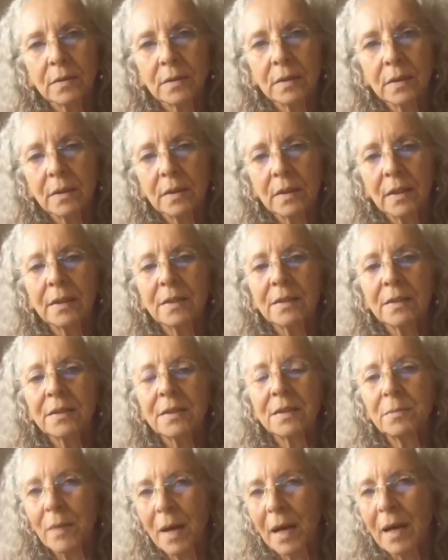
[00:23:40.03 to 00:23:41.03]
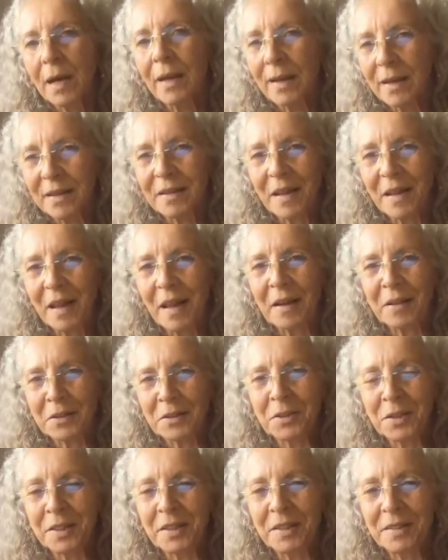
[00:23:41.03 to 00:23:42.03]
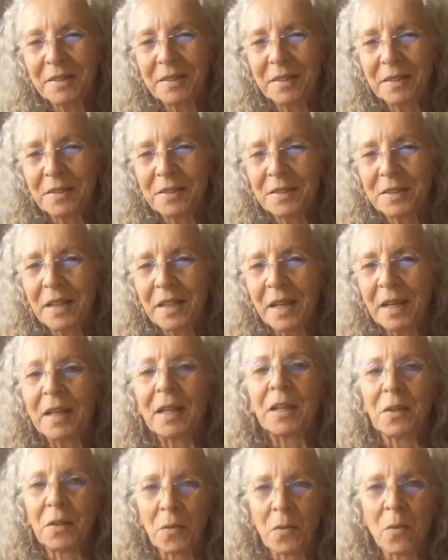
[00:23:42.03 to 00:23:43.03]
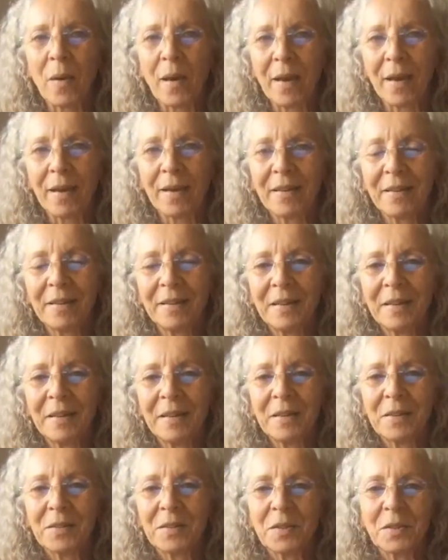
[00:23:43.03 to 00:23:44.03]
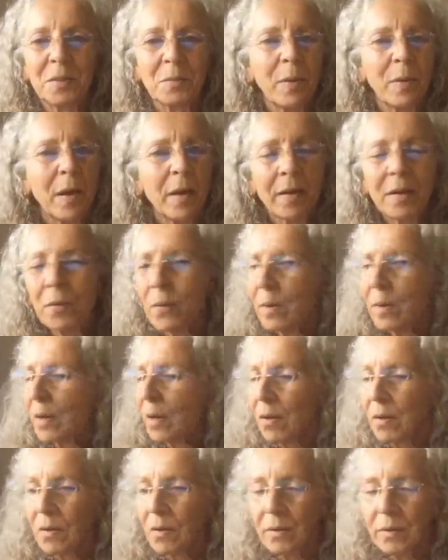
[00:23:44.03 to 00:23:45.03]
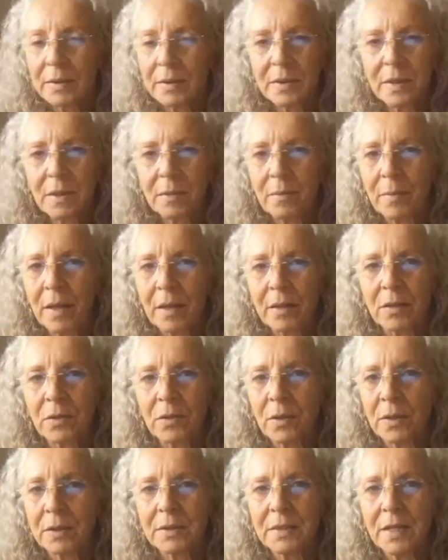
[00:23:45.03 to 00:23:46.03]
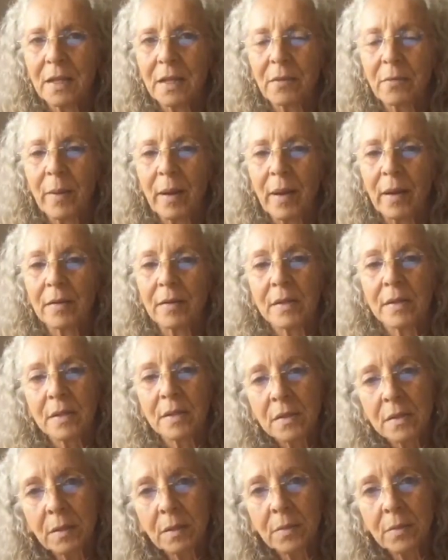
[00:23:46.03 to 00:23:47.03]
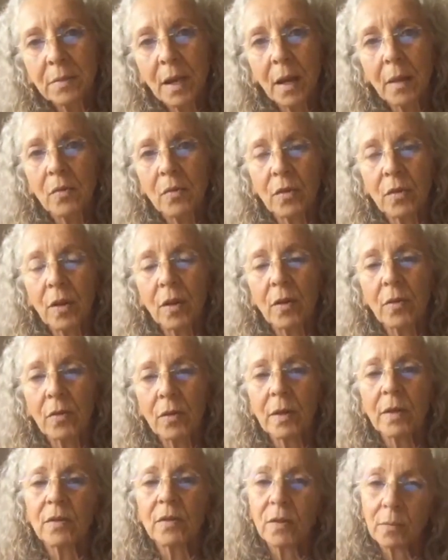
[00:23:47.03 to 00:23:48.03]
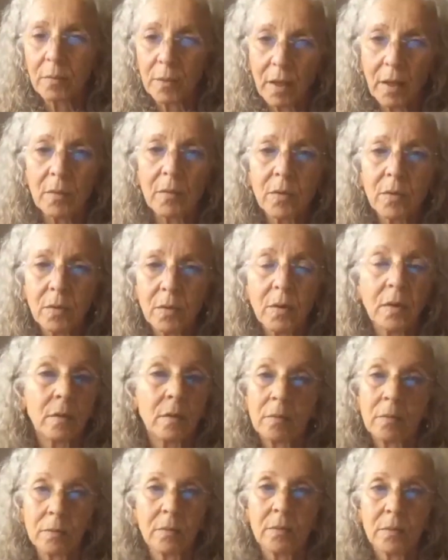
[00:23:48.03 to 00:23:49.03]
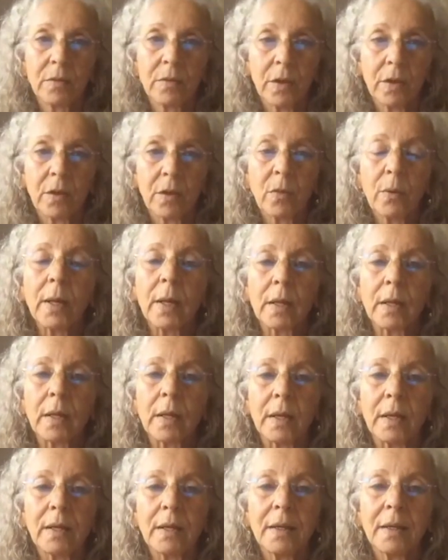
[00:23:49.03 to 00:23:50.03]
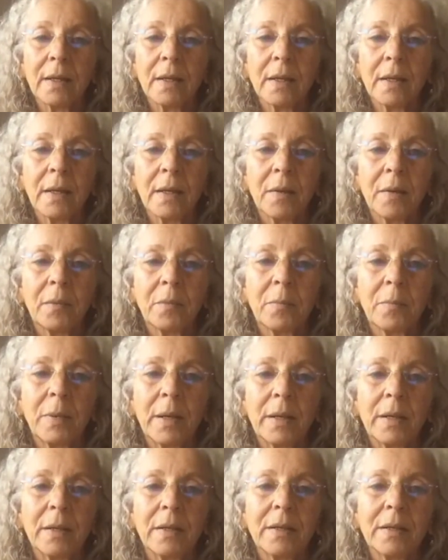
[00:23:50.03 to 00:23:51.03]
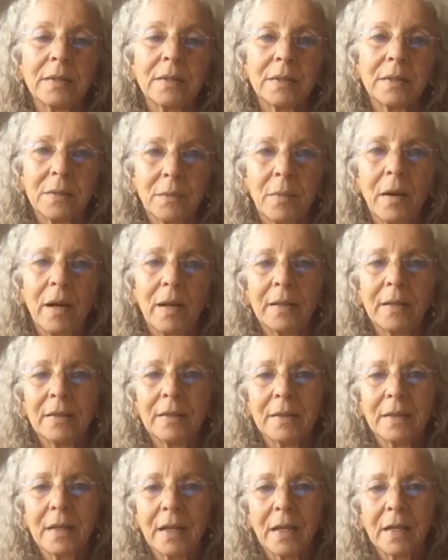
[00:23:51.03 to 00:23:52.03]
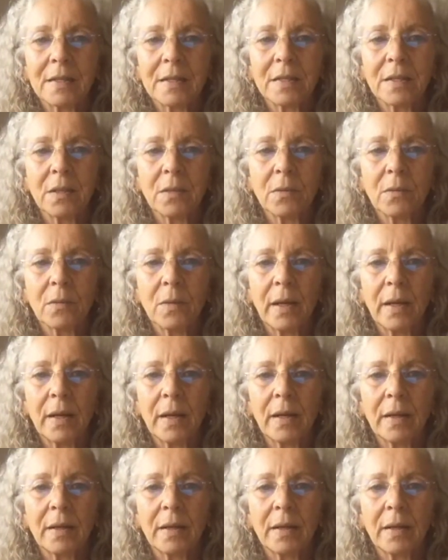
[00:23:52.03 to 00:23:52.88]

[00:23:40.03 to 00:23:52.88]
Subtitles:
it is the mind that's getting in the way. So the body will always come back toward a state of balance, sometimes slowly, sometimes very quickly, but it's the mind that gets in the way.